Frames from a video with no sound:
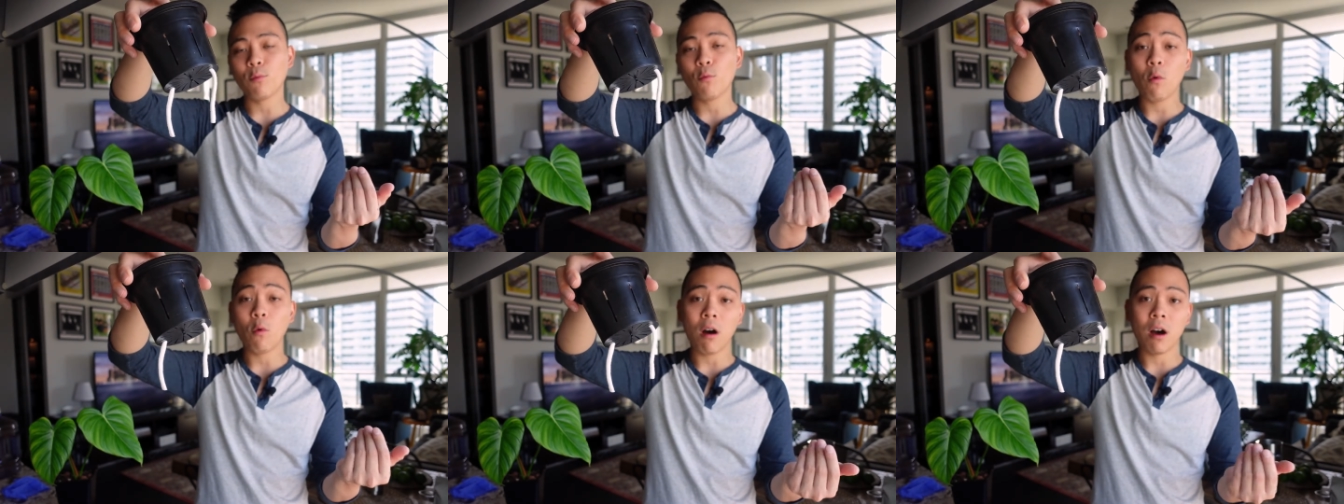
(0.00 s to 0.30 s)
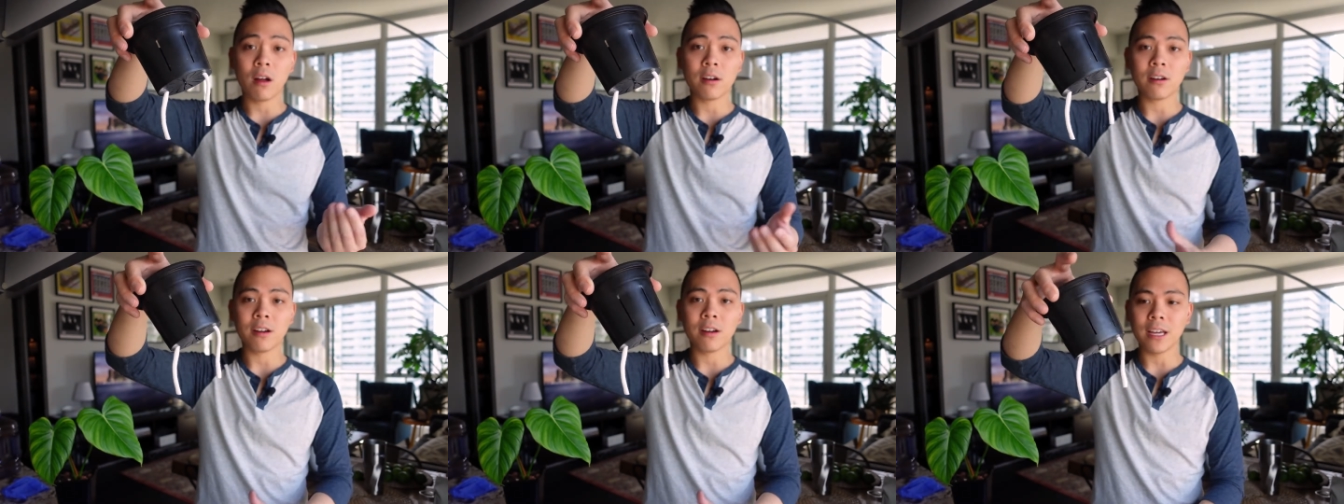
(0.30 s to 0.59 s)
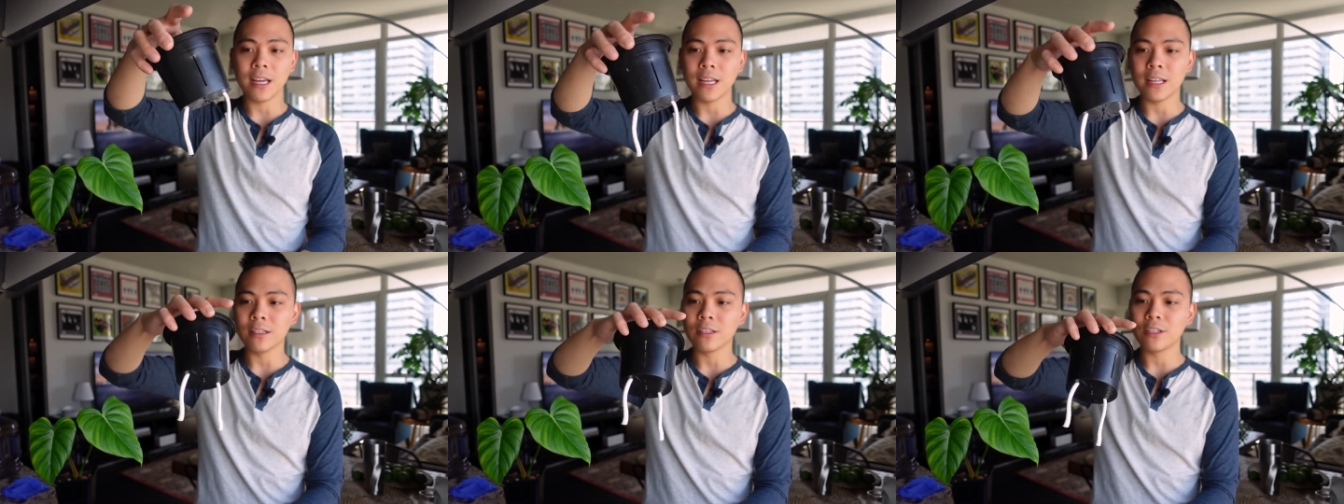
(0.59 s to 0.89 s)
water
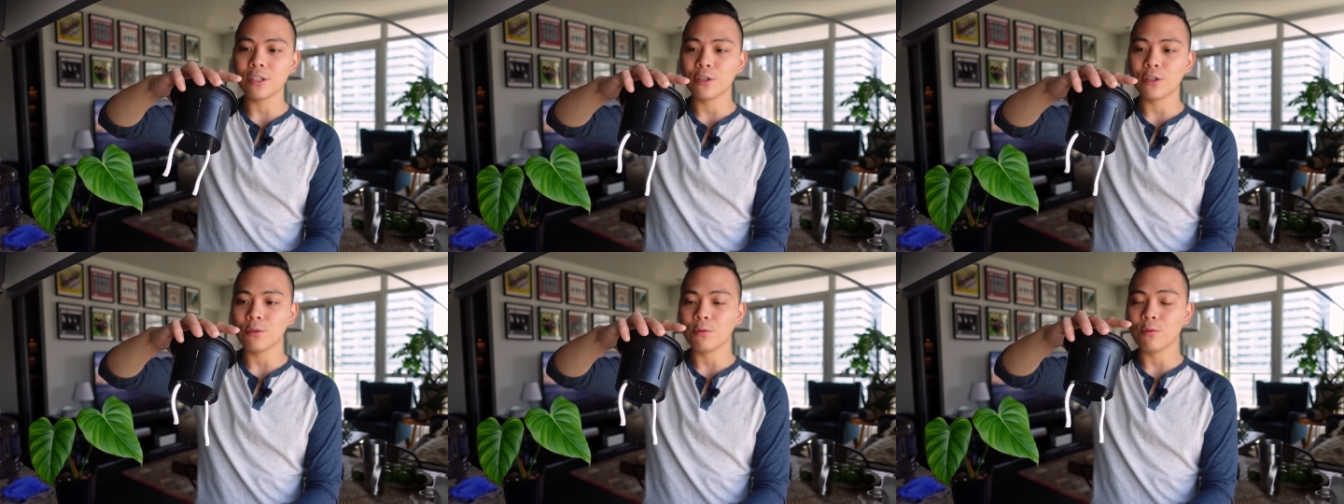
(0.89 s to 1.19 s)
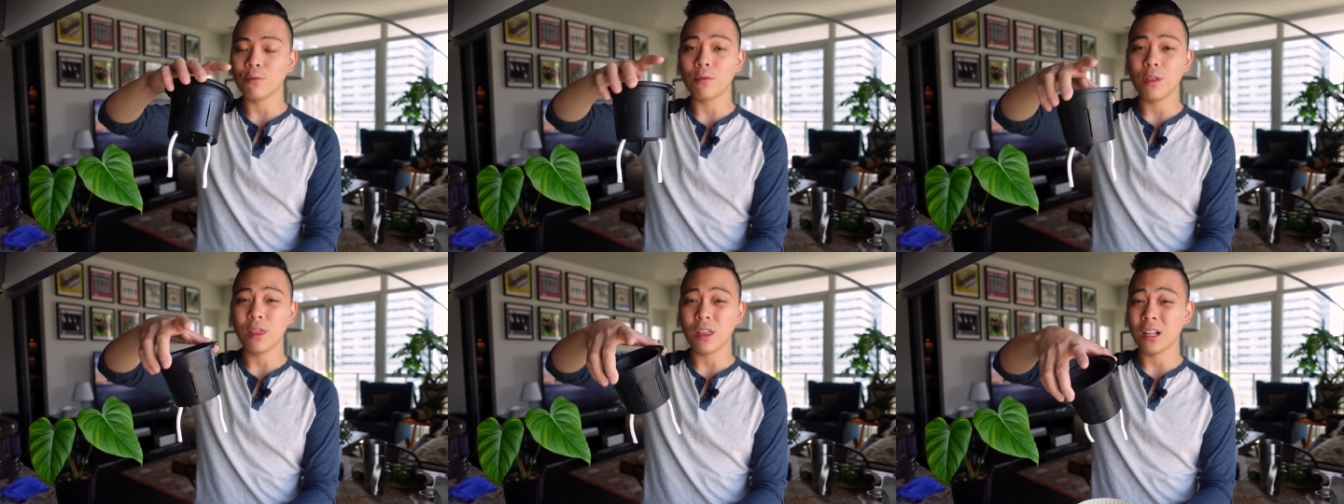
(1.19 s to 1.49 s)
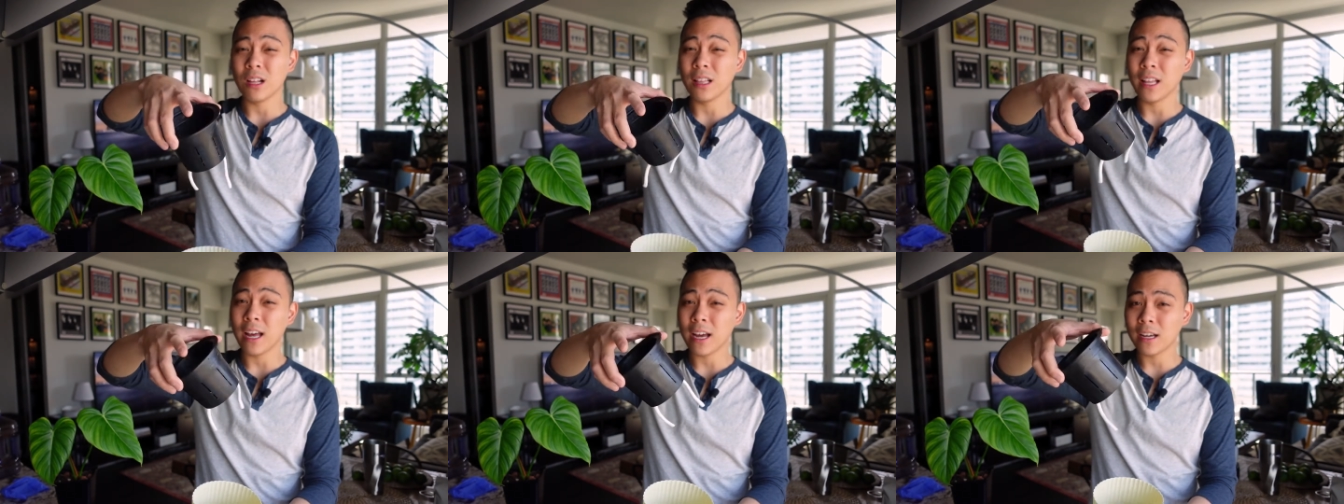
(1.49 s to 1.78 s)
into the
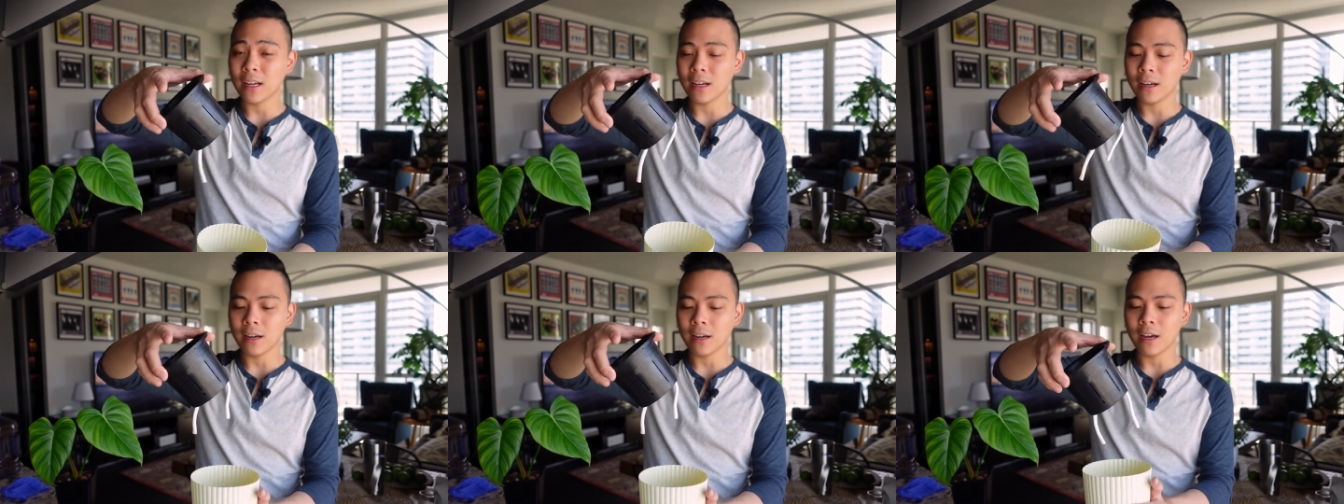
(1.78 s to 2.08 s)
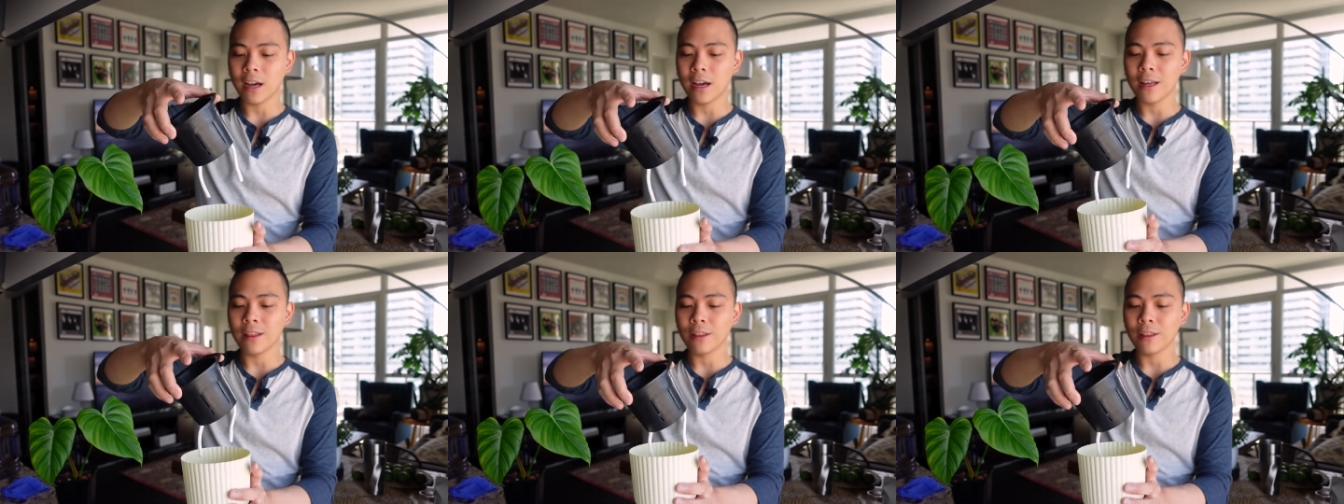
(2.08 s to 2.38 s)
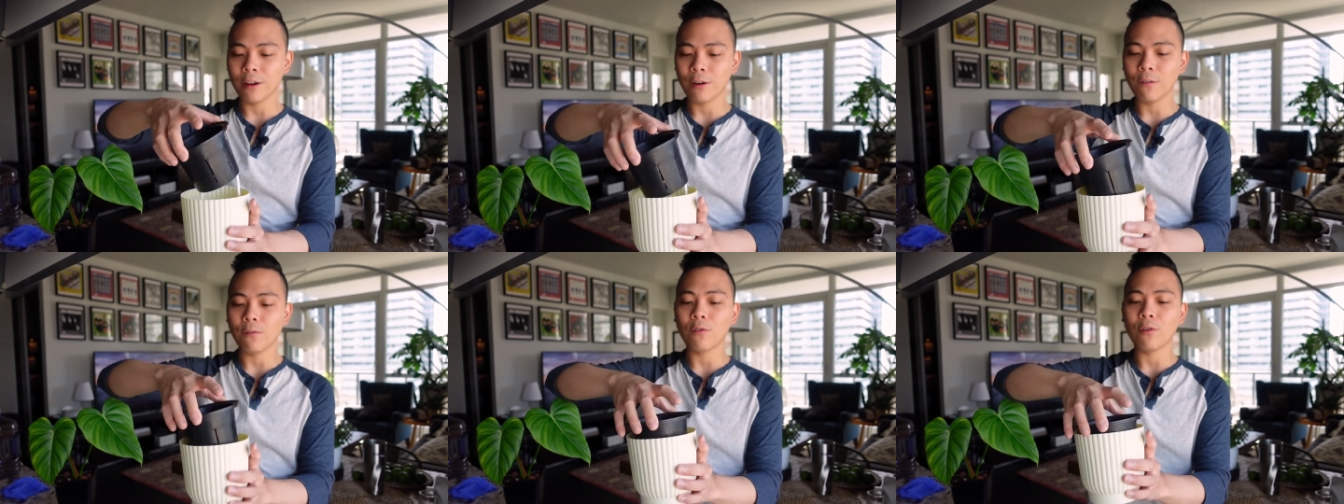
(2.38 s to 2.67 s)
leca and
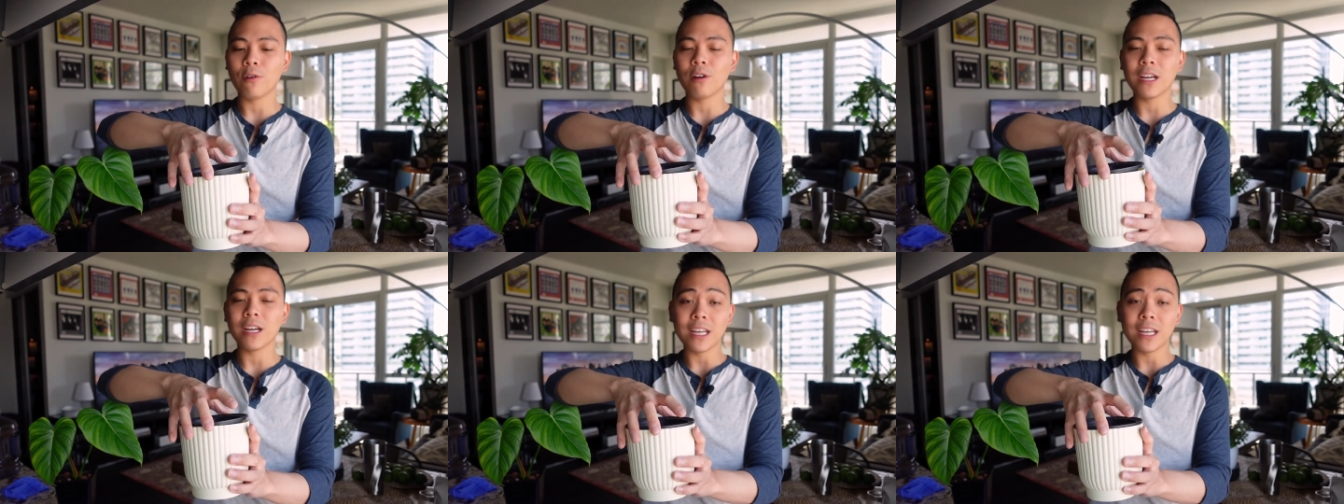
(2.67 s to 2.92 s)
therefore